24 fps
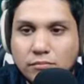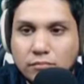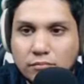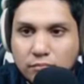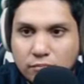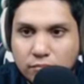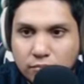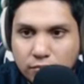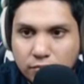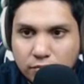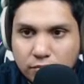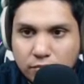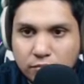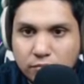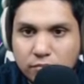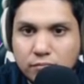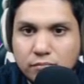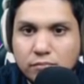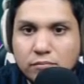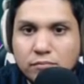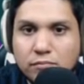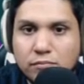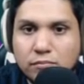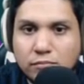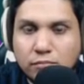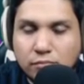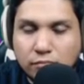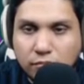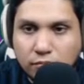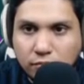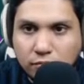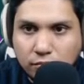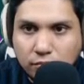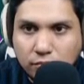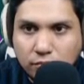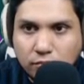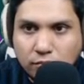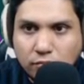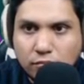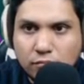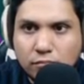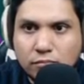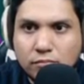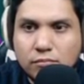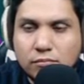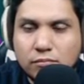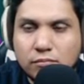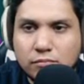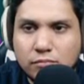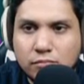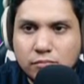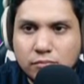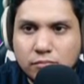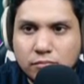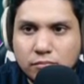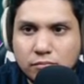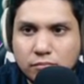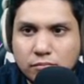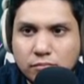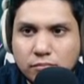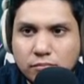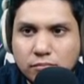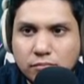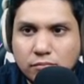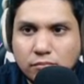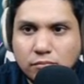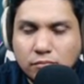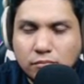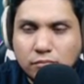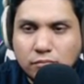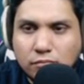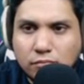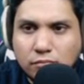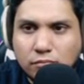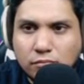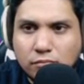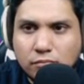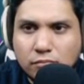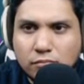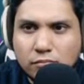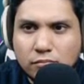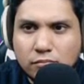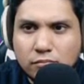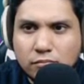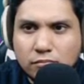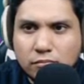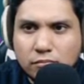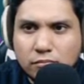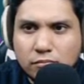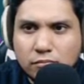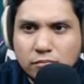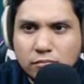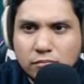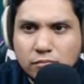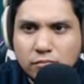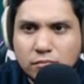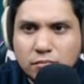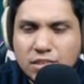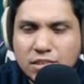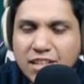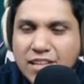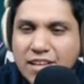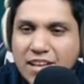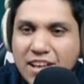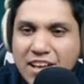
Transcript: (not speaking)